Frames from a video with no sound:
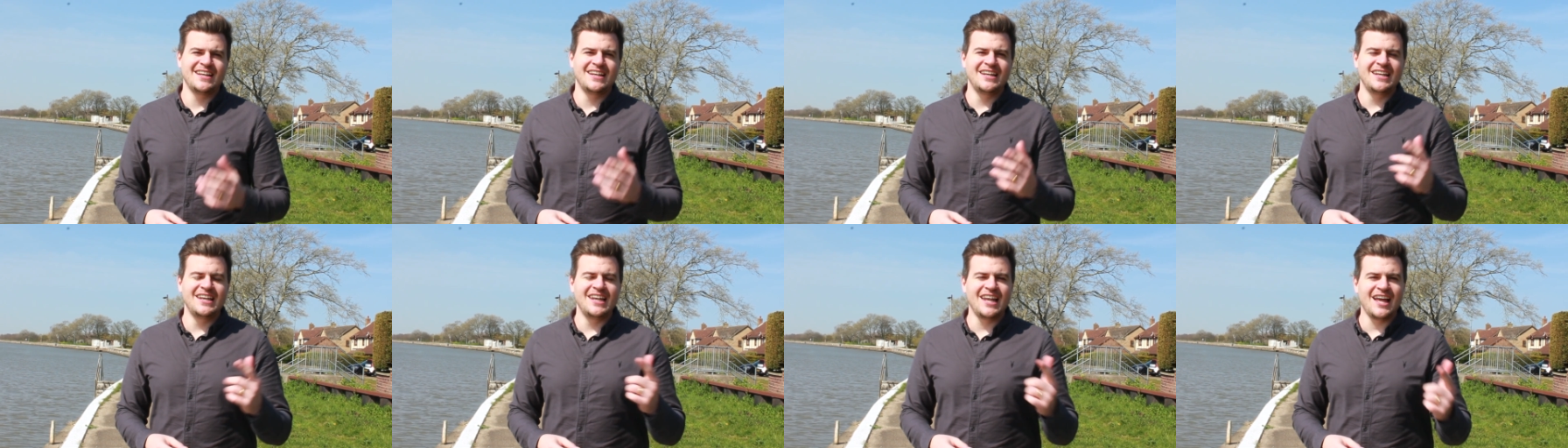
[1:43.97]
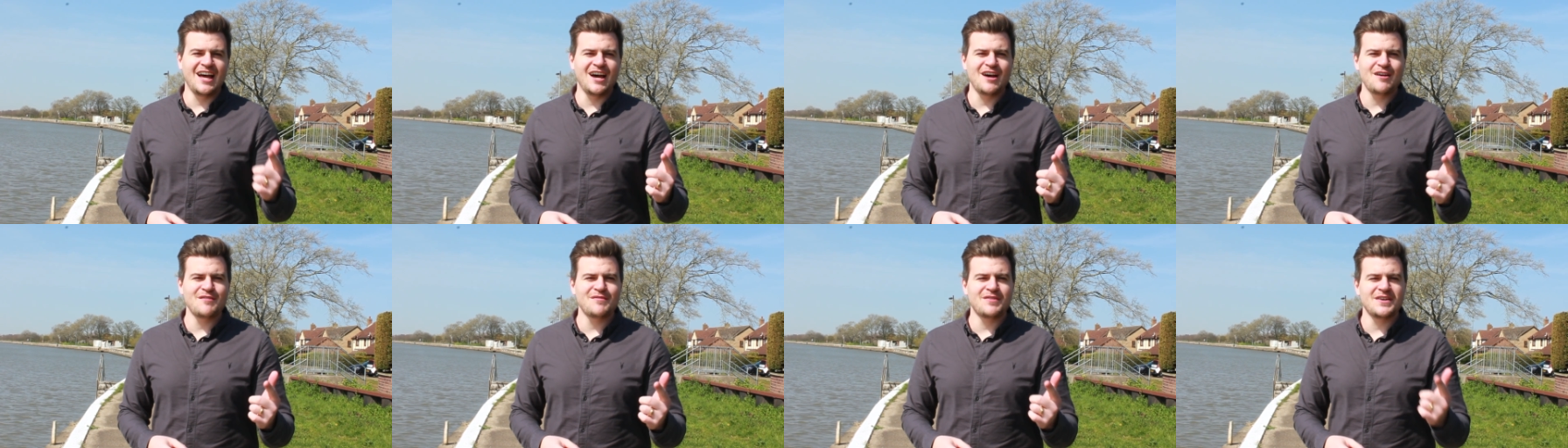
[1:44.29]

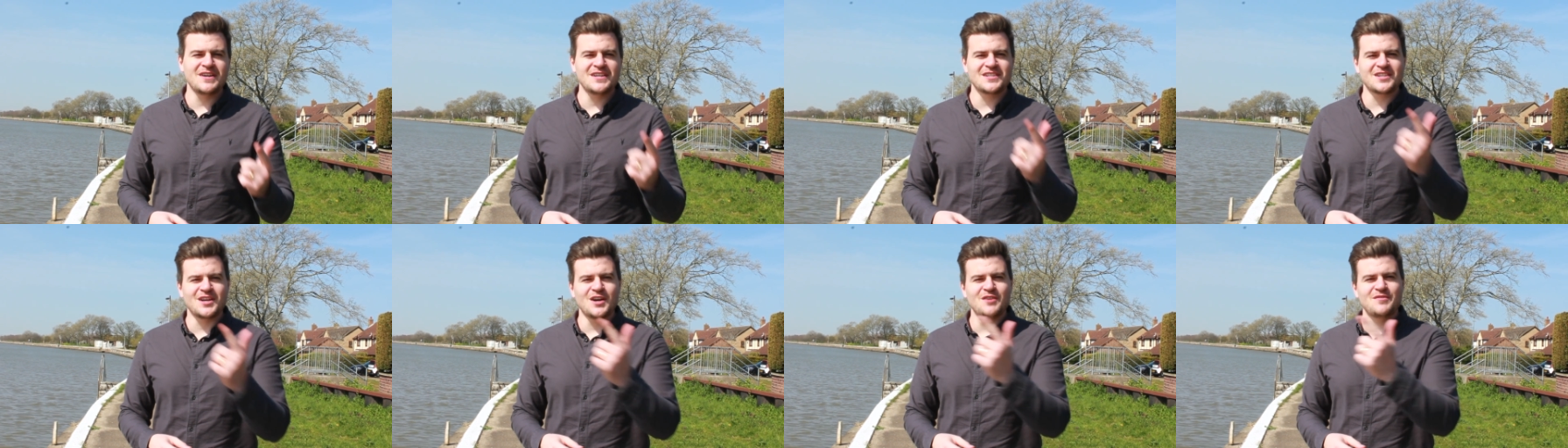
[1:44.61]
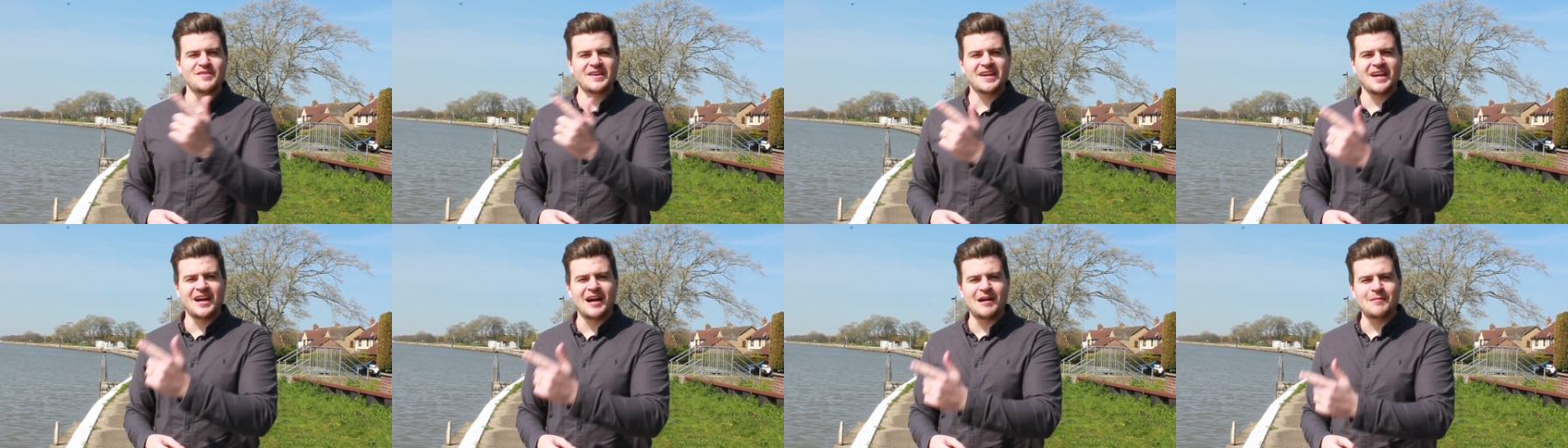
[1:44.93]
Love has
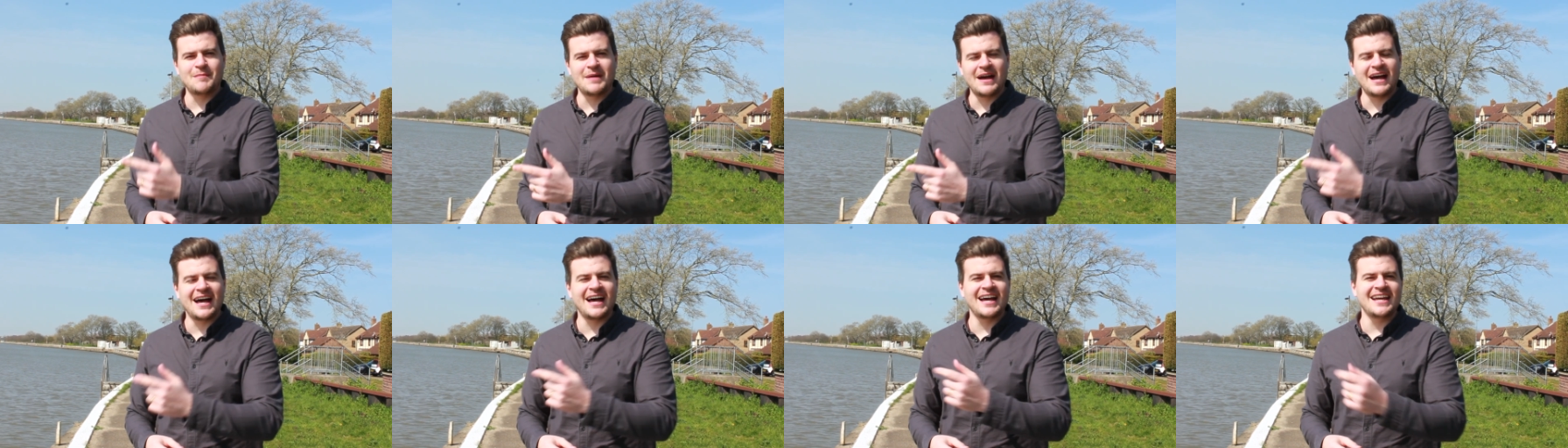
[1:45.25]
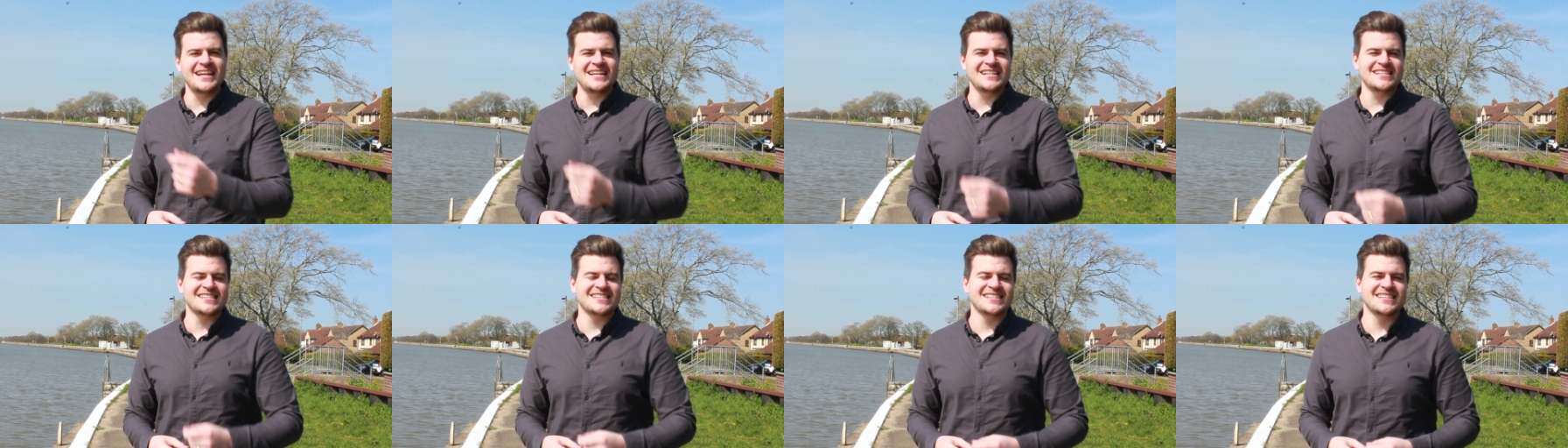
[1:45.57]
overcome
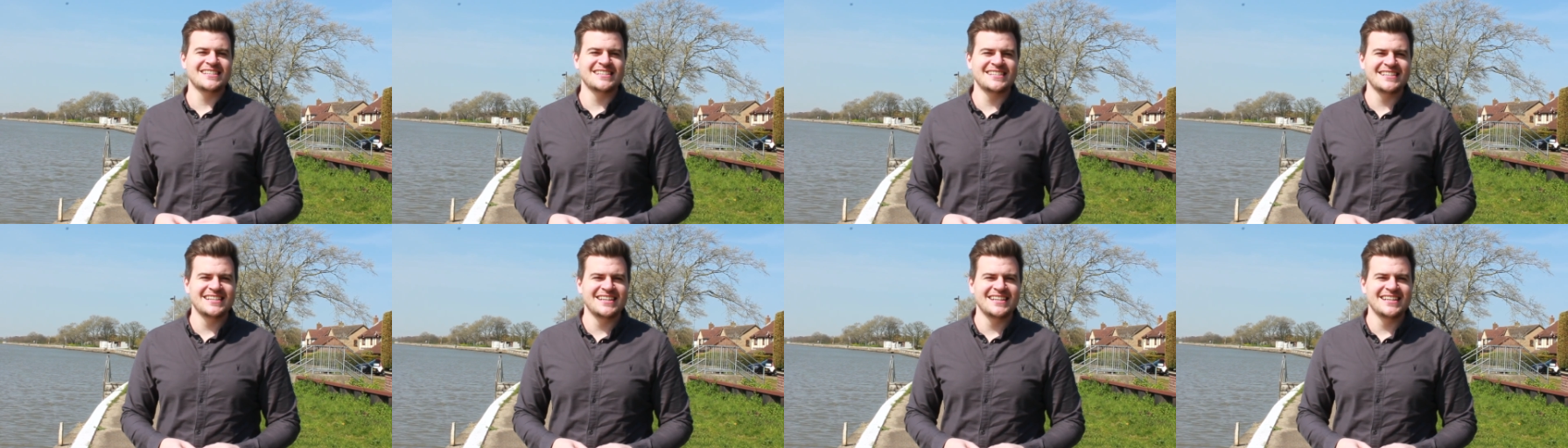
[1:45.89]
hate